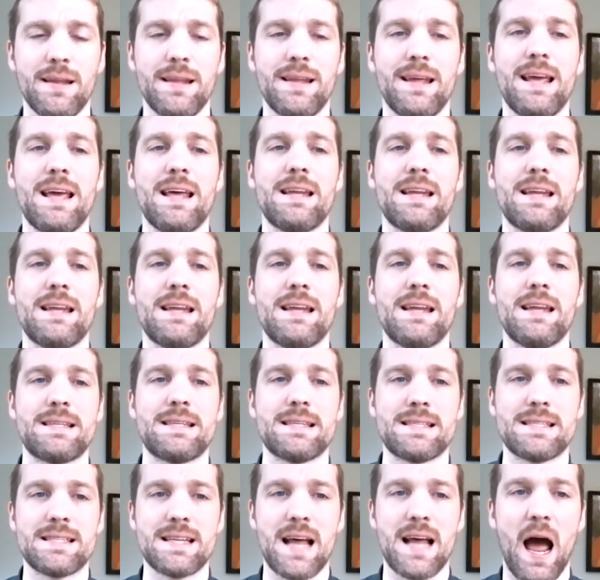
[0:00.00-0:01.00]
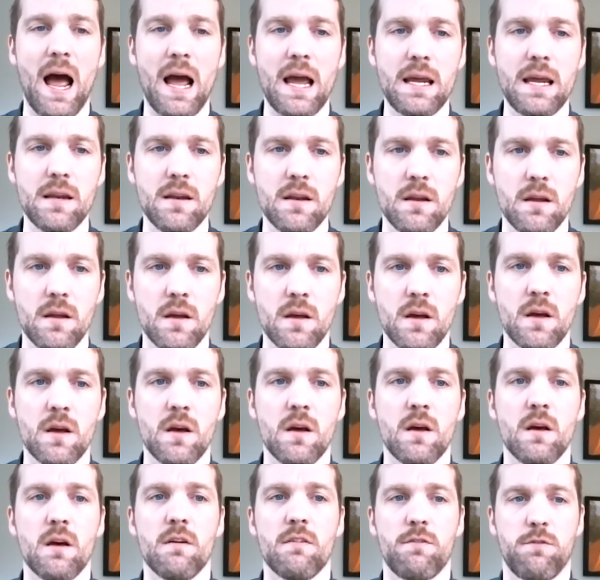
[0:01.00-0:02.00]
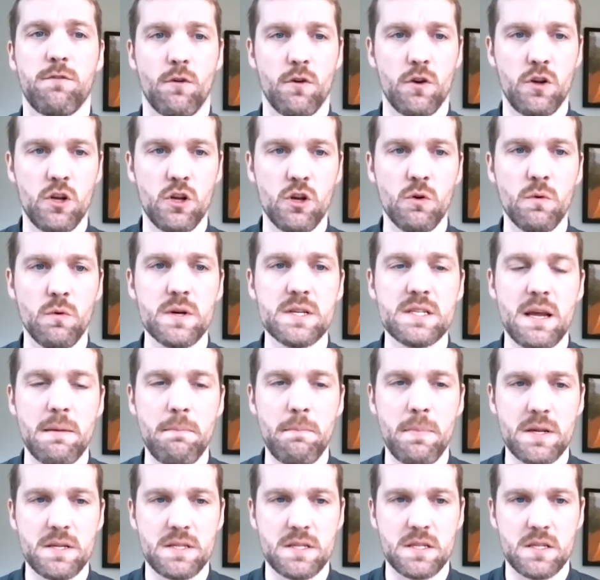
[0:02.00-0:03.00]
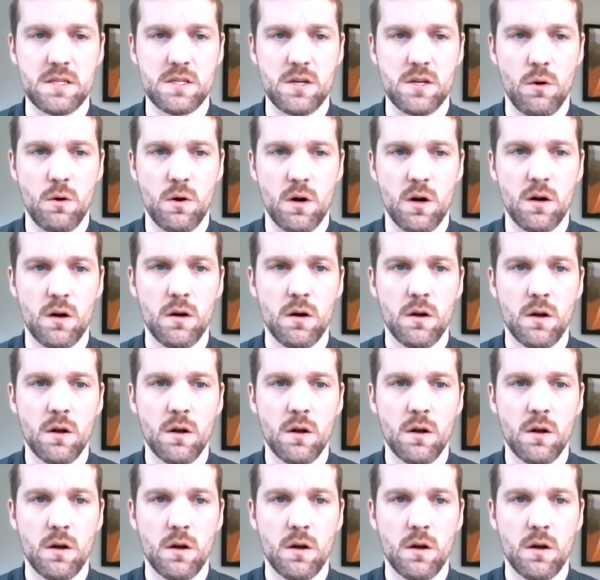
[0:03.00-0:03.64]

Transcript: It is designed for you as a business owner